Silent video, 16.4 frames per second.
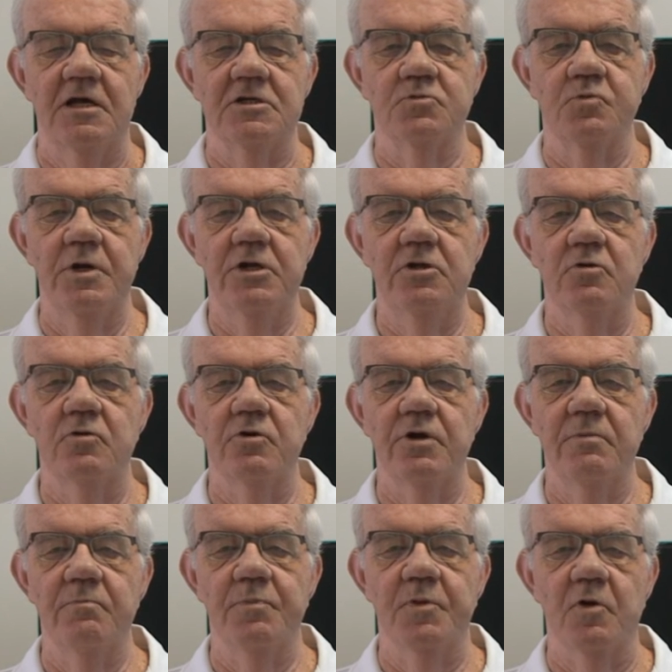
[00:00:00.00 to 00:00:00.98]
as when
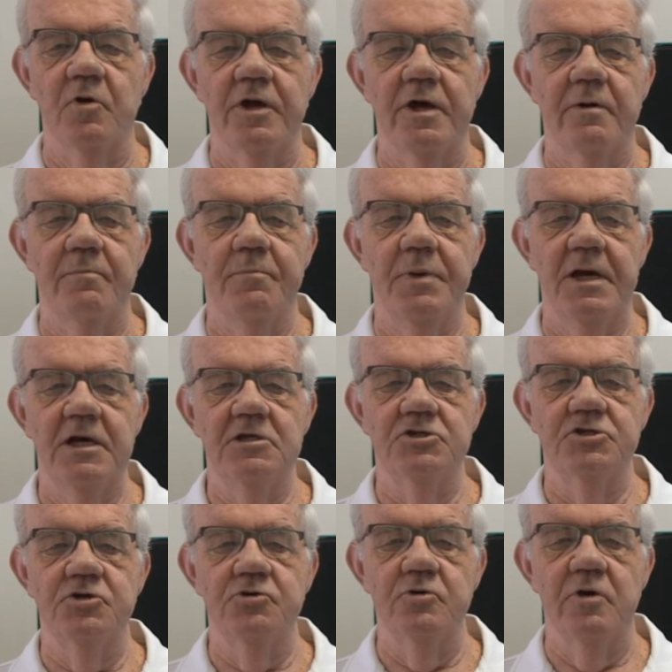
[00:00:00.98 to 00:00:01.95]
your employer
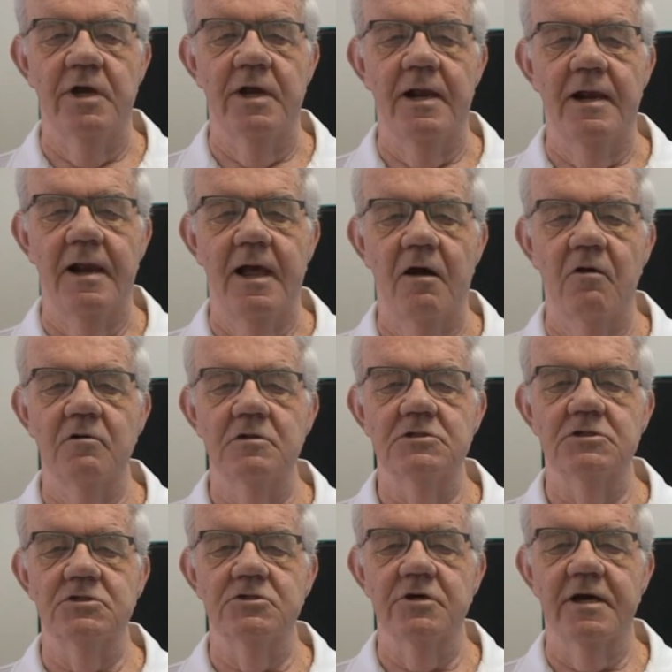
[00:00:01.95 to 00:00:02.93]
pays you an
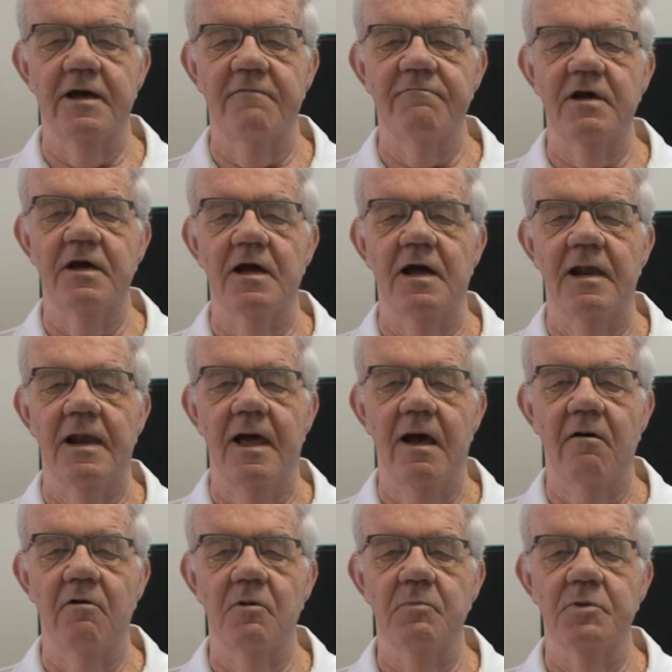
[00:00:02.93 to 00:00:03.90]
allowance to cover
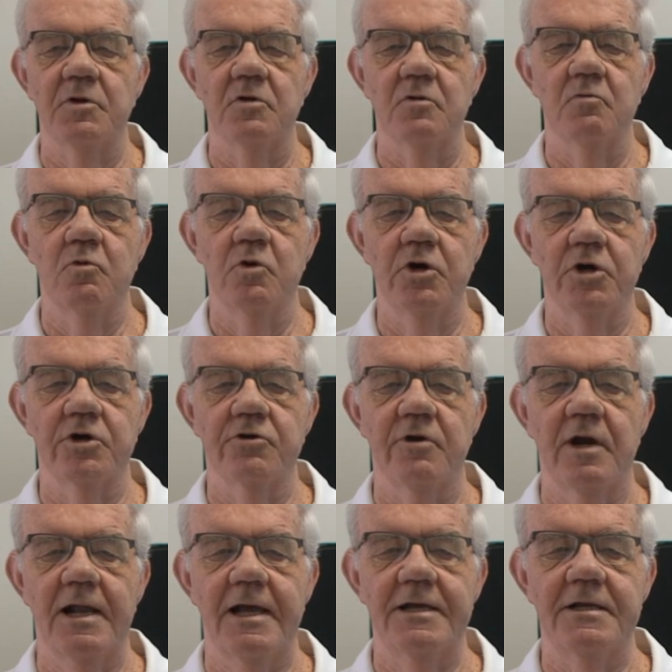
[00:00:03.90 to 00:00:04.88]
allowable
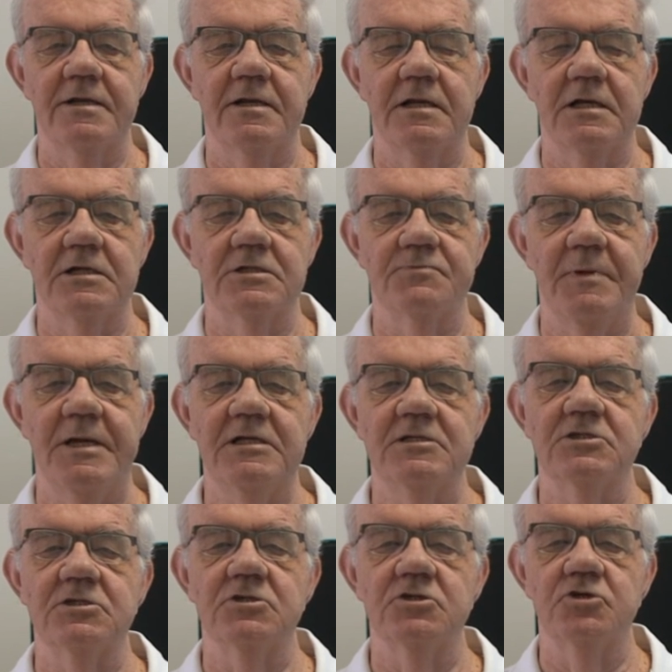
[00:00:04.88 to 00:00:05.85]
work-related
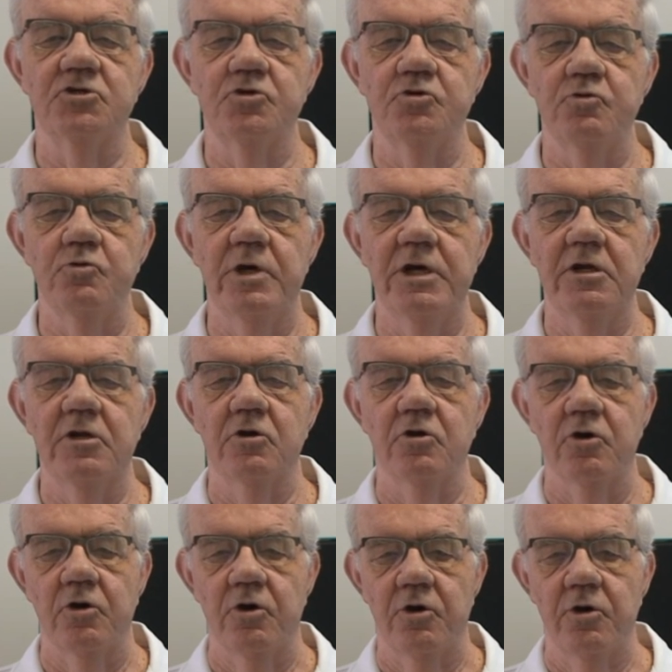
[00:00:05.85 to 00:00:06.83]
expenses you
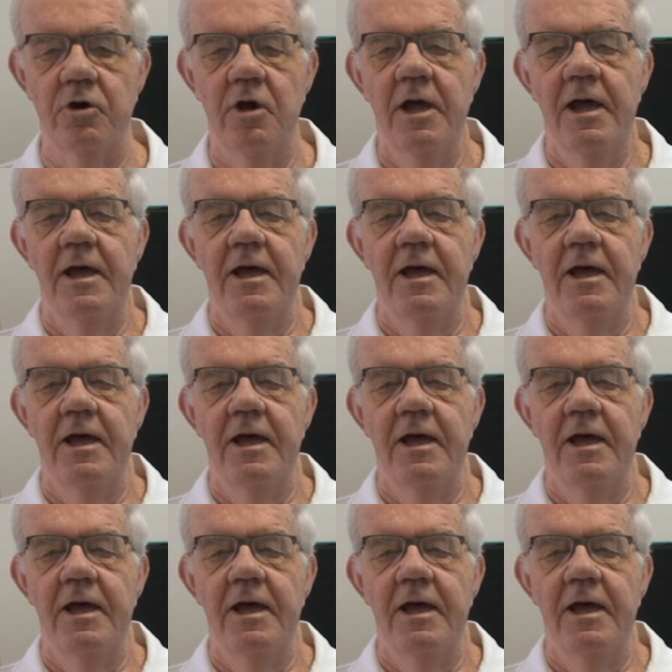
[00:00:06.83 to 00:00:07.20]
incur